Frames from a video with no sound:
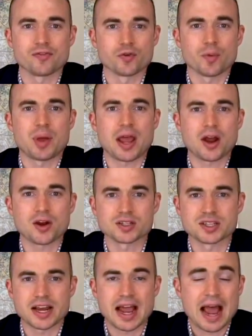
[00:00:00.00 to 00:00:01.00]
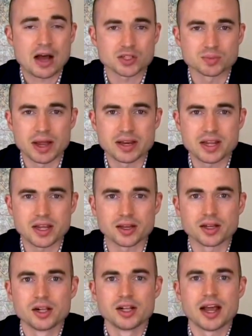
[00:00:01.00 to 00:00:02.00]
for repairs that a house might
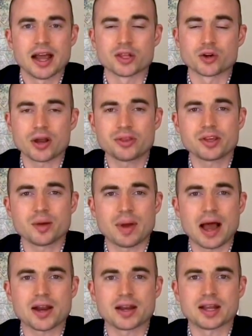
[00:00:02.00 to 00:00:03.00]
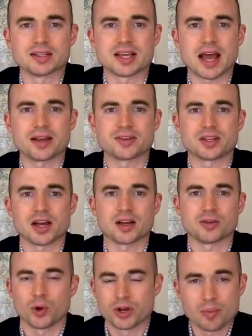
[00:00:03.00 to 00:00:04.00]
need. And the great thing about it is that,
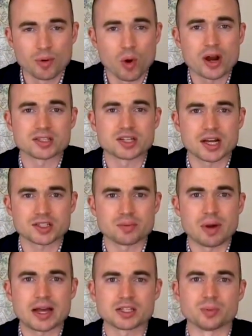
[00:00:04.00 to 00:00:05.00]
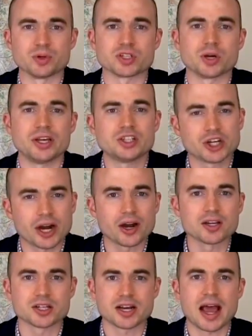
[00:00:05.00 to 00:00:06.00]
well, number 1, it's customizable. So each
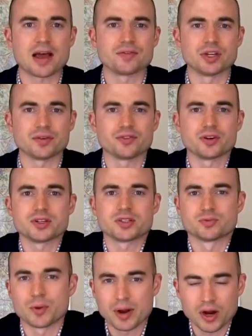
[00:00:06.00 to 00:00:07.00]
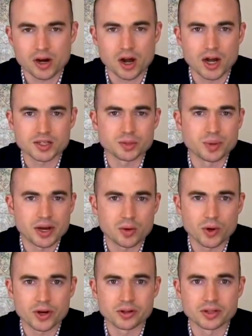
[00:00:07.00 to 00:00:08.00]
area is going to have different repair costs depending
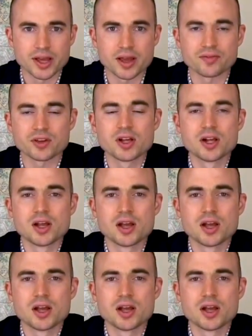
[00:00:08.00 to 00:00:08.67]
on where you live.